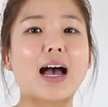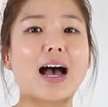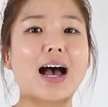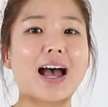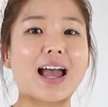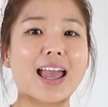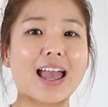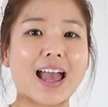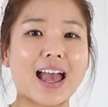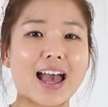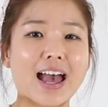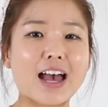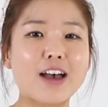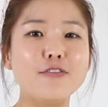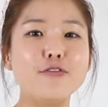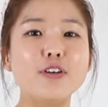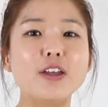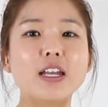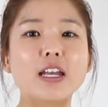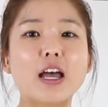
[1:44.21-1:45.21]
I
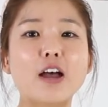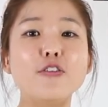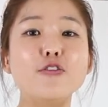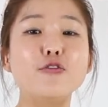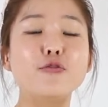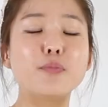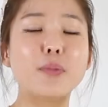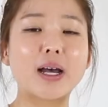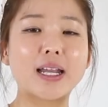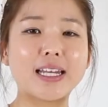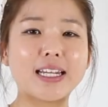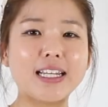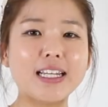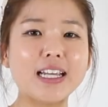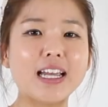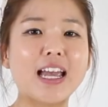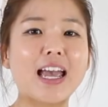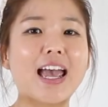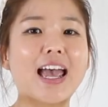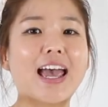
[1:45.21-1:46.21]
have enough money
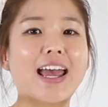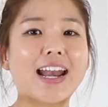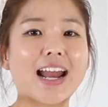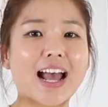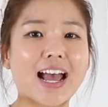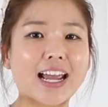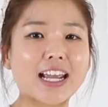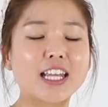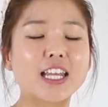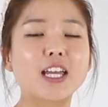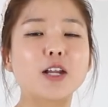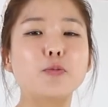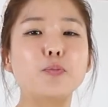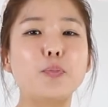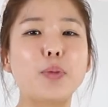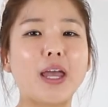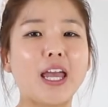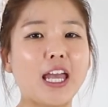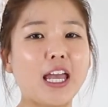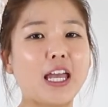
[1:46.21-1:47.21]
and I can
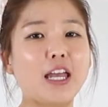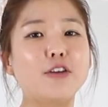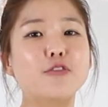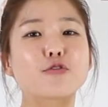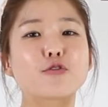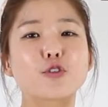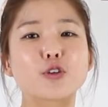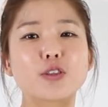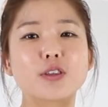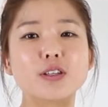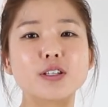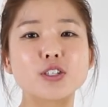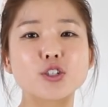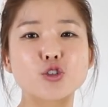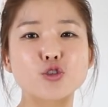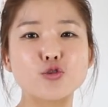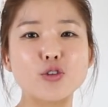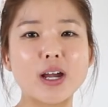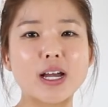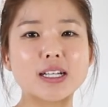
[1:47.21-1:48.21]
pay for this
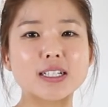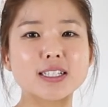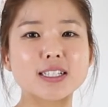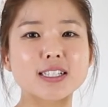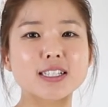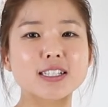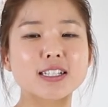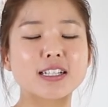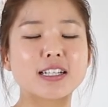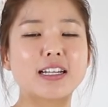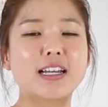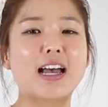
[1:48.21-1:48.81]
dress.